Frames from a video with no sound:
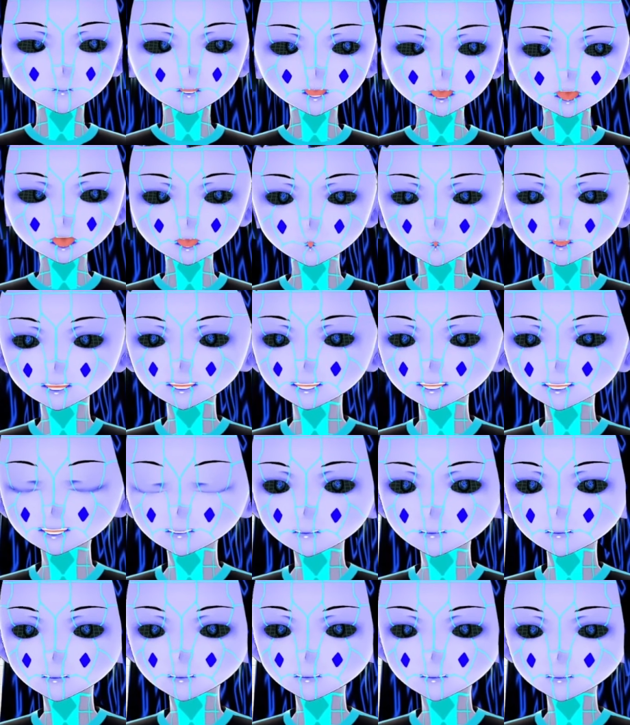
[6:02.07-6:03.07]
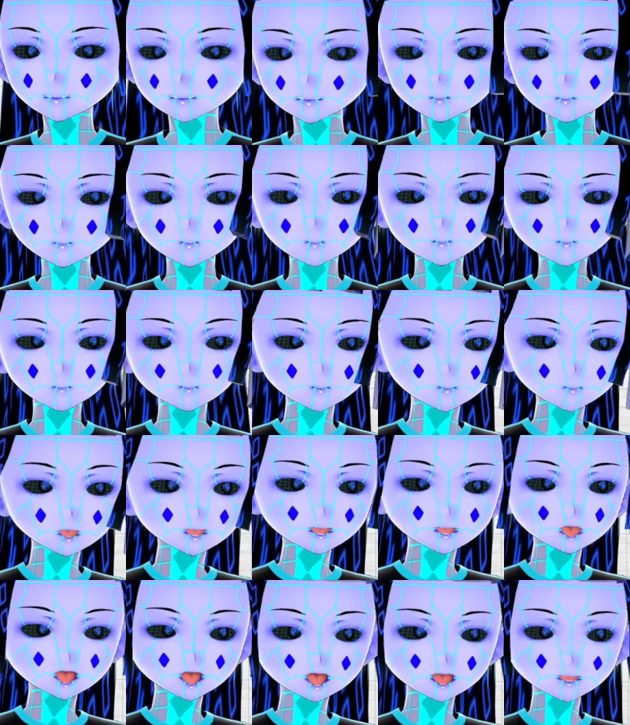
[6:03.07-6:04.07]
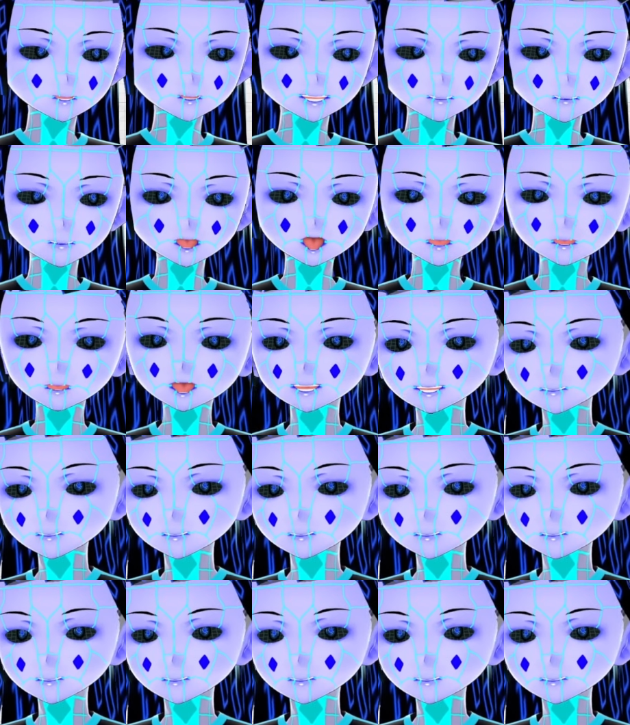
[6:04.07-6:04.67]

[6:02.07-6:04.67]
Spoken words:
twice the amount of SR I'm